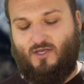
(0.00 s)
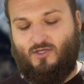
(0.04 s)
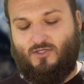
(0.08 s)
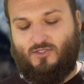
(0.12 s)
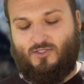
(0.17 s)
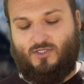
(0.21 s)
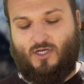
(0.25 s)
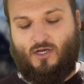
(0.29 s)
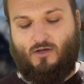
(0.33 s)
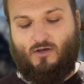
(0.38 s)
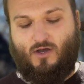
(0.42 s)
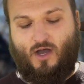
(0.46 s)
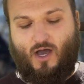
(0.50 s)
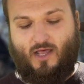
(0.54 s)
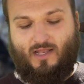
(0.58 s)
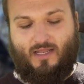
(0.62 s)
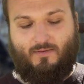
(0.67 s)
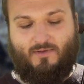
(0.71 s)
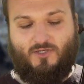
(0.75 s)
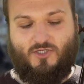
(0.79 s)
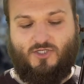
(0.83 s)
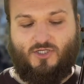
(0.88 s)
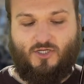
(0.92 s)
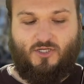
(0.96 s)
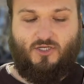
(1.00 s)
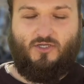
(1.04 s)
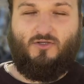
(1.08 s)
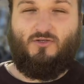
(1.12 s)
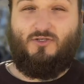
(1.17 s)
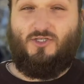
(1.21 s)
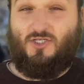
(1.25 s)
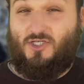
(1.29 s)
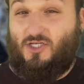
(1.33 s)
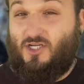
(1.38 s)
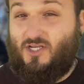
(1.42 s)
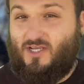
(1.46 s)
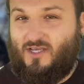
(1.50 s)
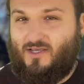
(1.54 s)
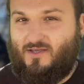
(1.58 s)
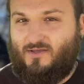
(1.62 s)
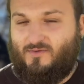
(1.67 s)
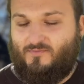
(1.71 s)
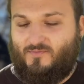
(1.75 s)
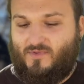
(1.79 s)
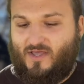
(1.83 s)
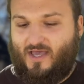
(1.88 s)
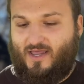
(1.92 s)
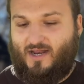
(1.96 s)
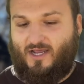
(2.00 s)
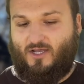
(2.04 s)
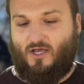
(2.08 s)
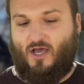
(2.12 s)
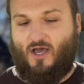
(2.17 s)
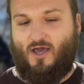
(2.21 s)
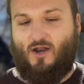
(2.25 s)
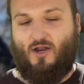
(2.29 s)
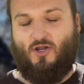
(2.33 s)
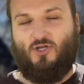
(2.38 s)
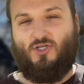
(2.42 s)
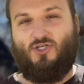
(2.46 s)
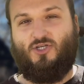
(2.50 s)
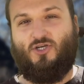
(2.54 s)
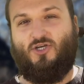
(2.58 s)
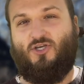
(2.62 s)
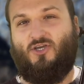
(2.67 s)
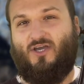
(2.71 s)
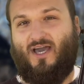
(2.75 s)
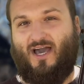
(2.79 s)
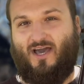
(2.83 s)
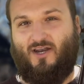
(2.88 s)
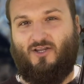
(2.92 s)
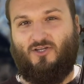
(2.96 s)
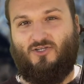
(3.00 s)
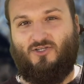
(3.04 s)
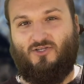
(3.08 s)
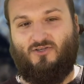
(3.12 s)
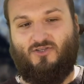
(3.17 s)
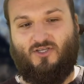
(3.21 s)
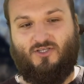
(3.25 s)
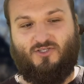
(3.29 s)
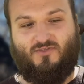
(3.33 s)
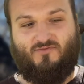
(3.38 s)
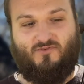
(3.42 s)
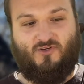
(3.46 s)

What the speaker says: So let me show you G, and I'll show you how to do this.